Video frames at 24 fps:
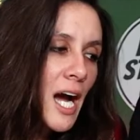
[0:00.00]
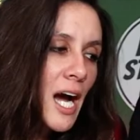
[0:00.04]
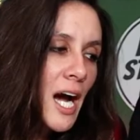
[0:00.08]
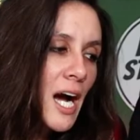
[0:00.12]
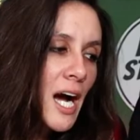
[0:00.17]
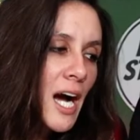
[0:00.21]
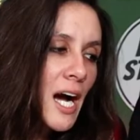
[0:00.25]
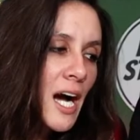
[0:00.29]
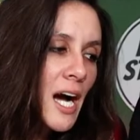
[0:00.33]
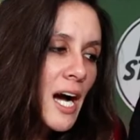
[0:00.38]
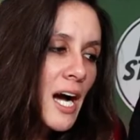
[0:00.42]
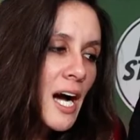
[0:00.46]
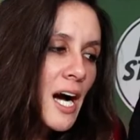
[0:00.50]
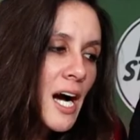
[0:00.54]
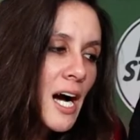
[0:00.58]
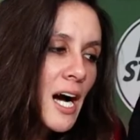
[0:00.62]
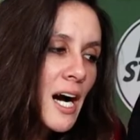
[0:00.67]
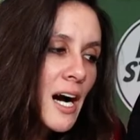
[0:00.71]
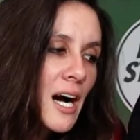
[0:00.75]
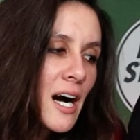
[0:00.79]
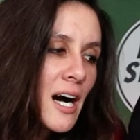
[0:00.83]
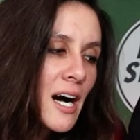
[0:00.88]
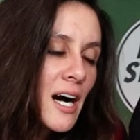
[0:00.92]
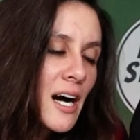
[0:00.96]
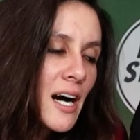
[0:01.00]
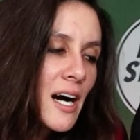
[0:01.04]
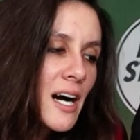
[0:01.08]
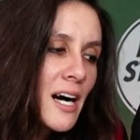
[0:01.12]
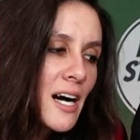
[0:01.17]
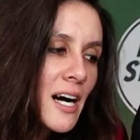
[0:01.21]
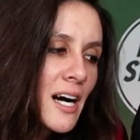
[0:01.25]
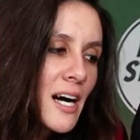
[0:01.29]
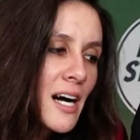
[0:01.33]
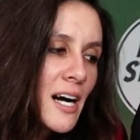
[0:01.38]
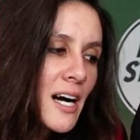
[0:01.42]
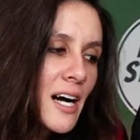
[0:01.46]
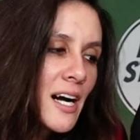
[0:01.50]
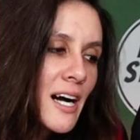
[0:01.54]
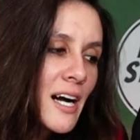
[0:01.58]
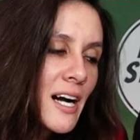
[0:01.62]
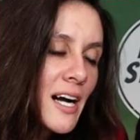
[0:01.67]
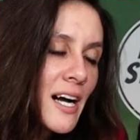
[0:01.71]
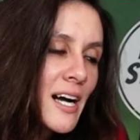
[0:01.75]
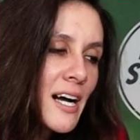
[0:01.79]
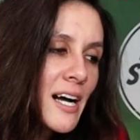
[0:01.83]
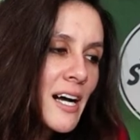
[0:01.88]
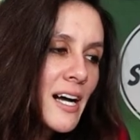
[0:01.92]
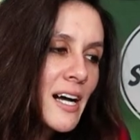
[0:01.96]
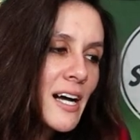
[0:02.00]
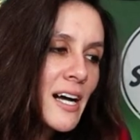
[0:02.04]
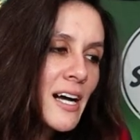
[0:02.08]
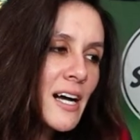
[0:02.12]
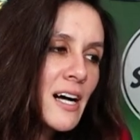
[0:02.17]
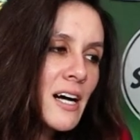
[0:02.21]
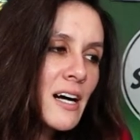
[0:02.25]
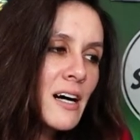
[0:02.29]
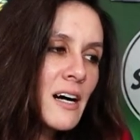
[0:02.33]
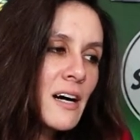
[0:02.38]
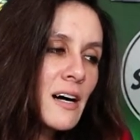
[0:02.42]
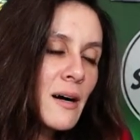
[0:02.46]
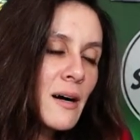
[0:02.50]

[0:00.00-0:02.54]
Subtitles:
This person isn't speaking.